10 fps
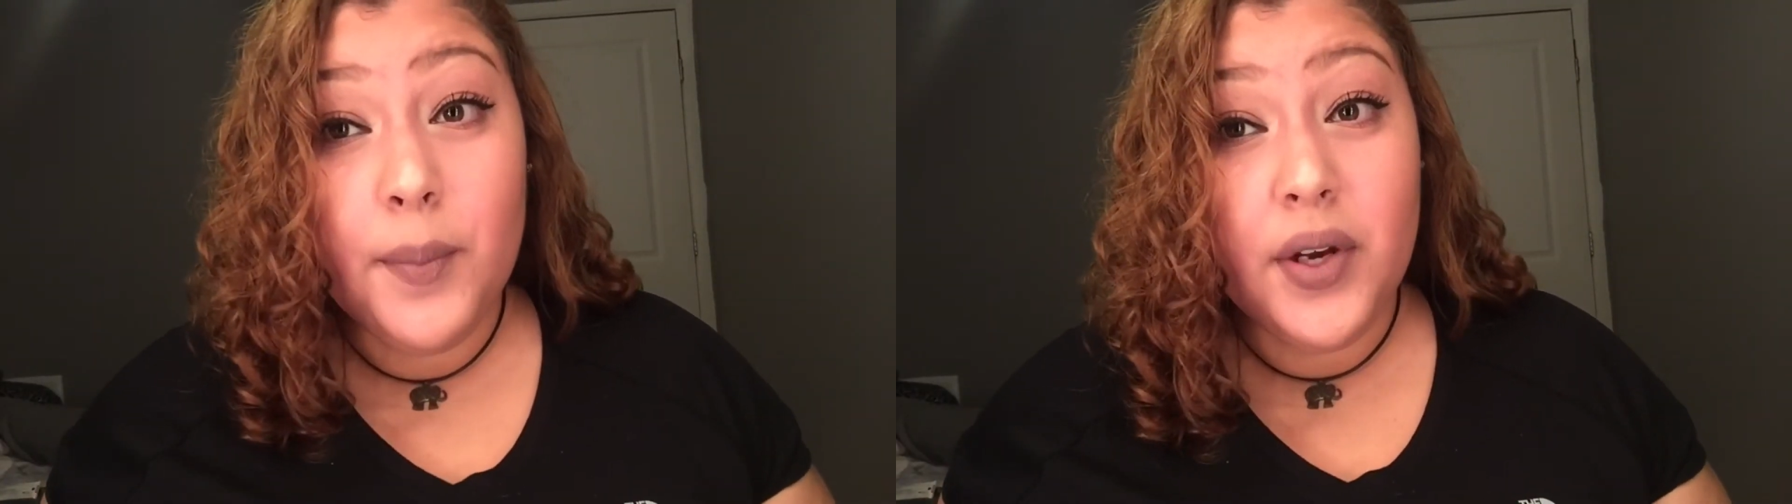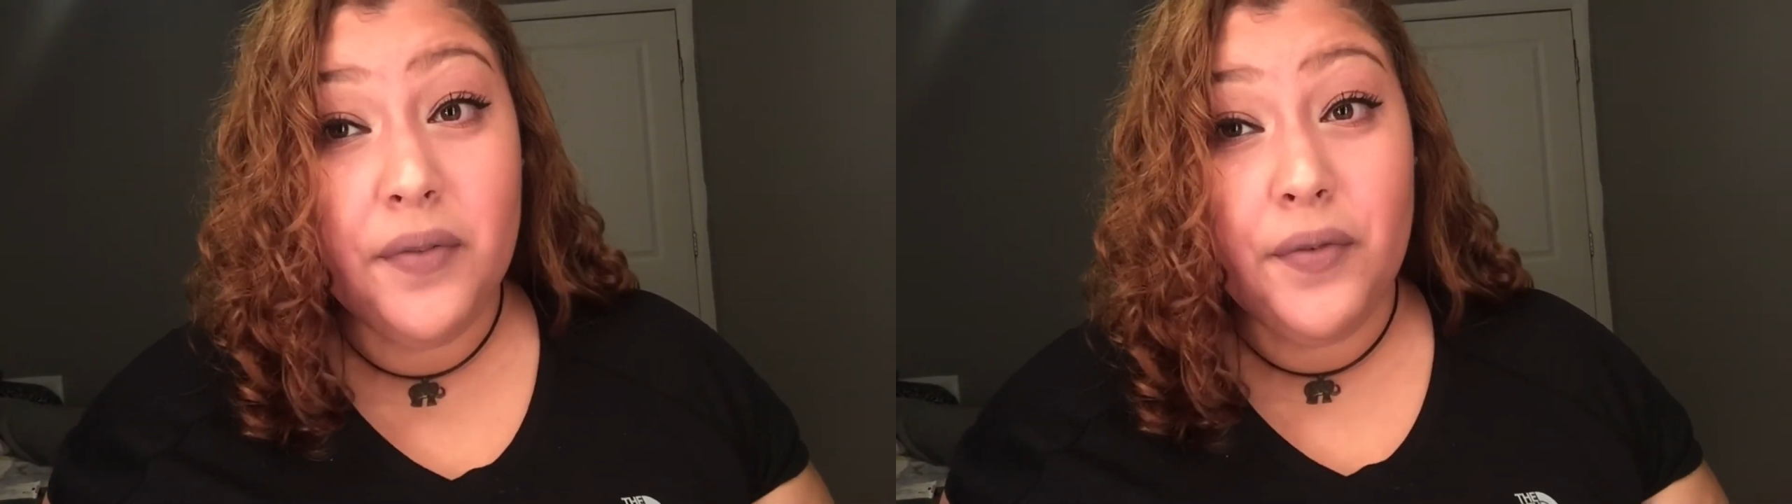
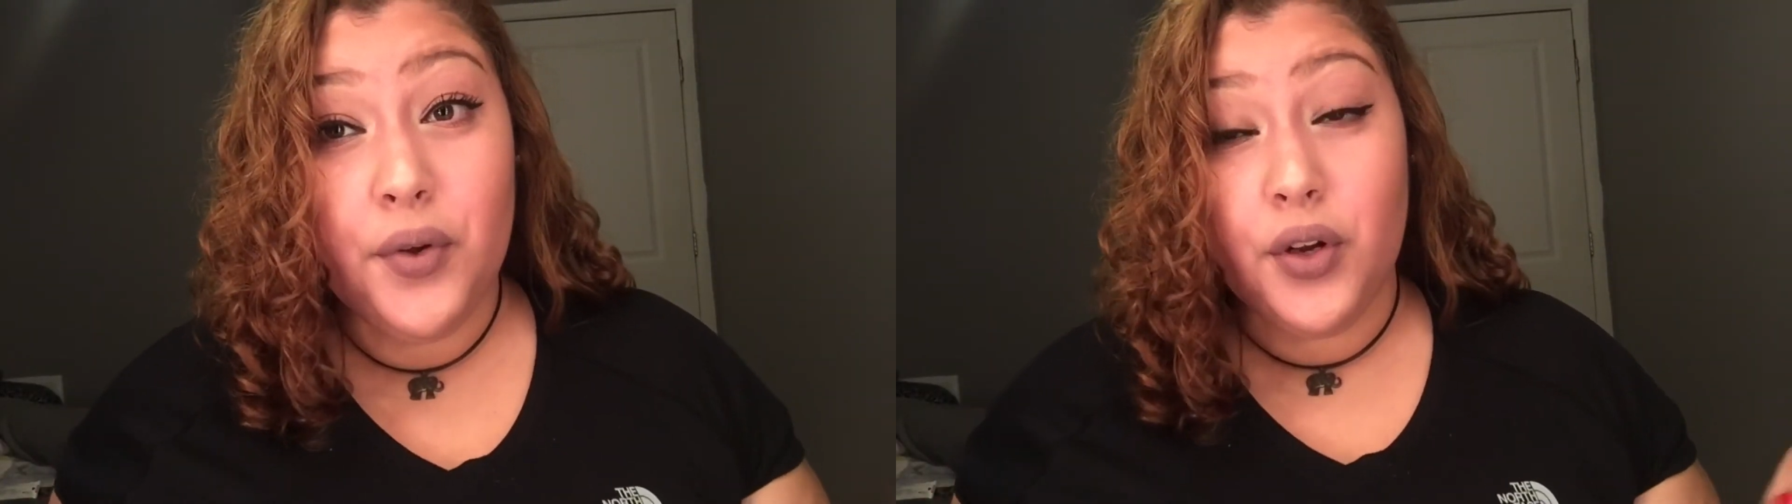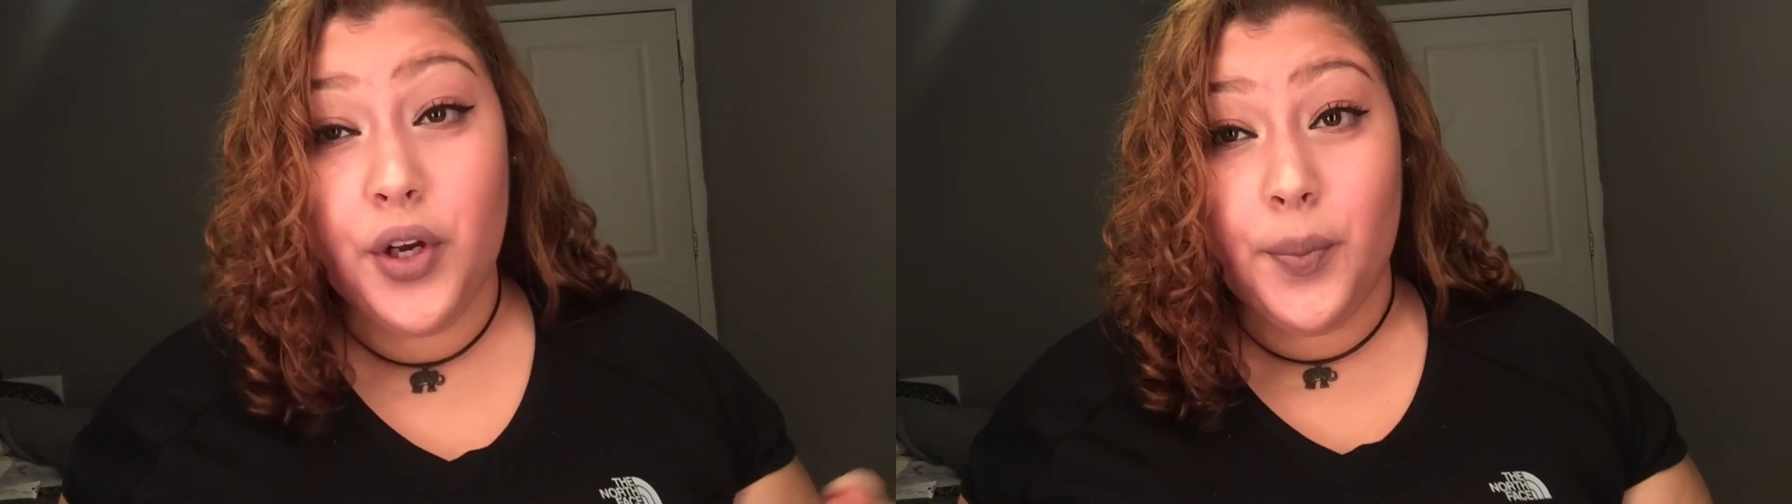putting food
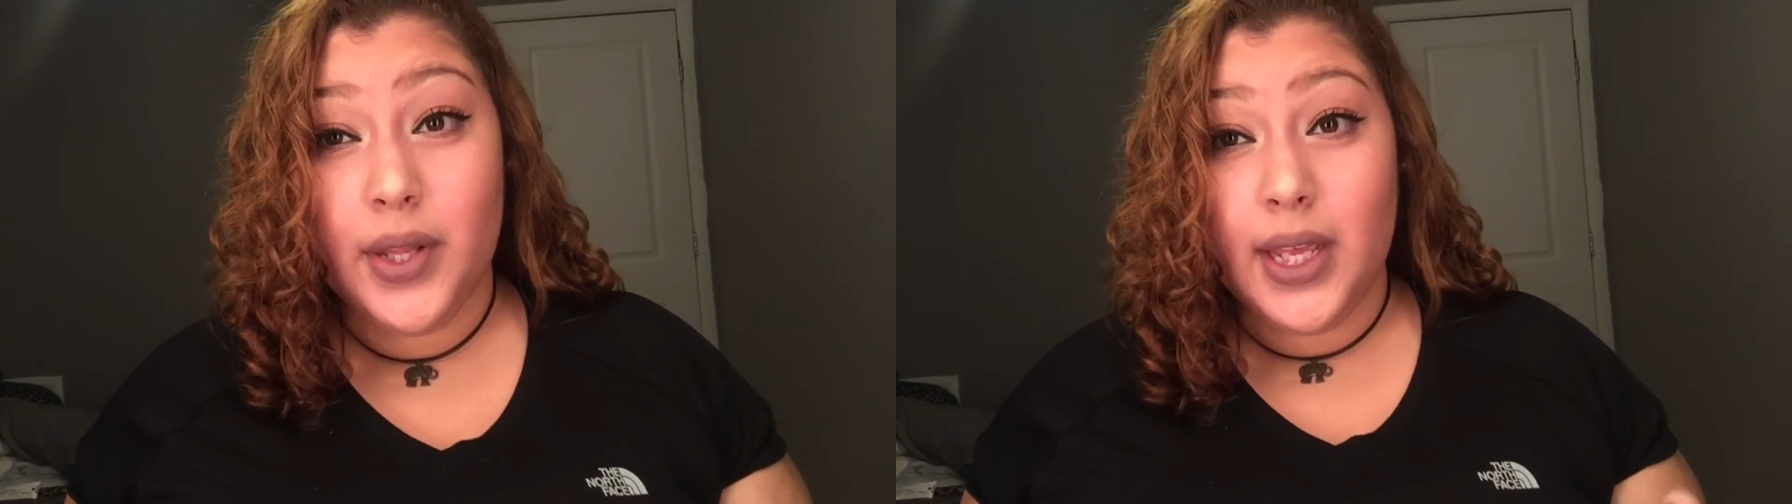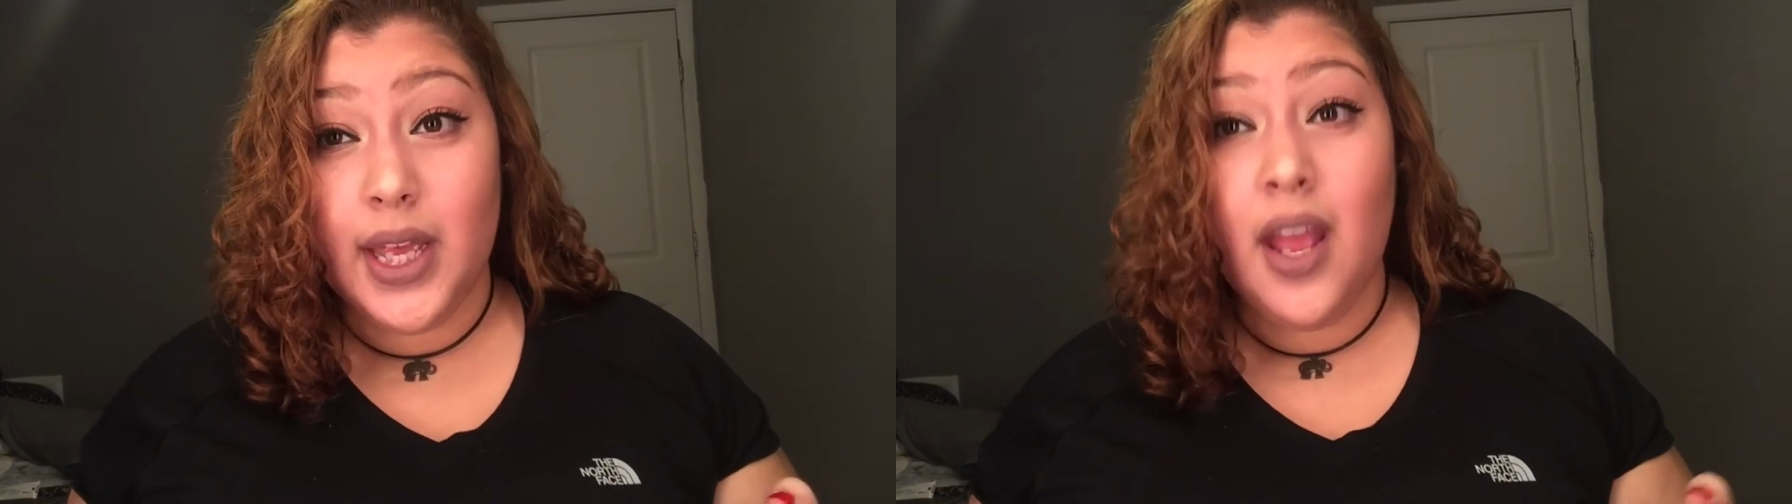on your
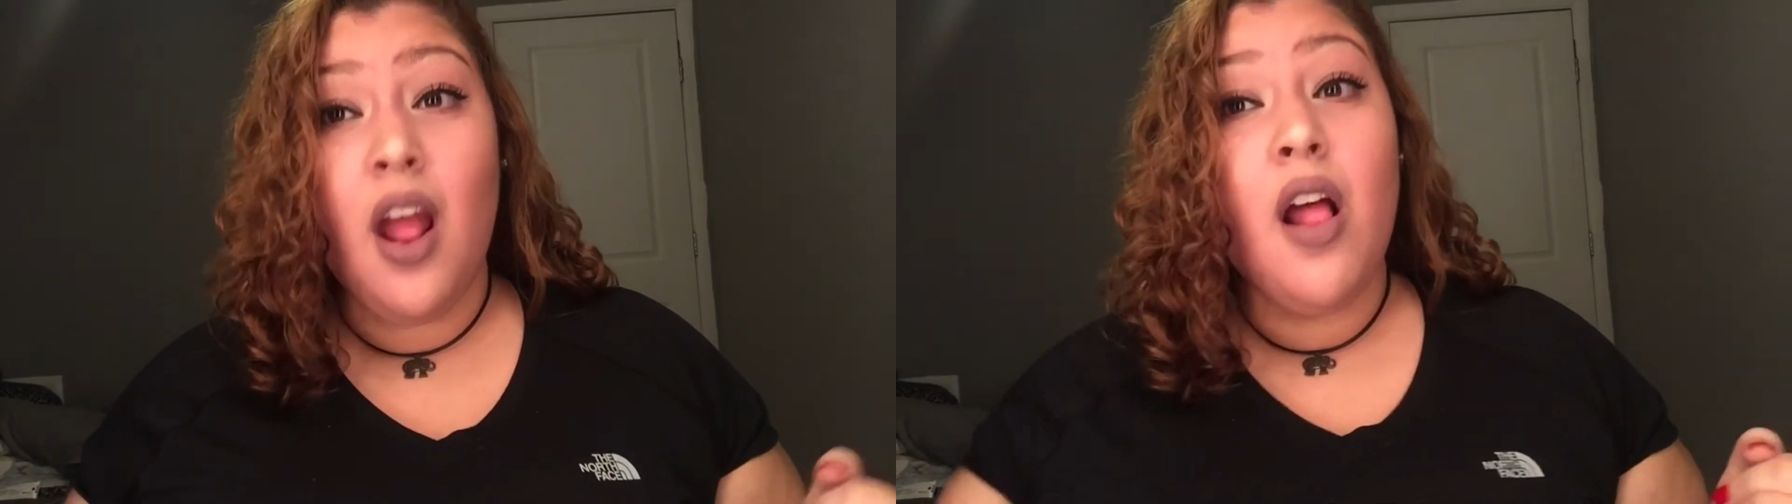plate.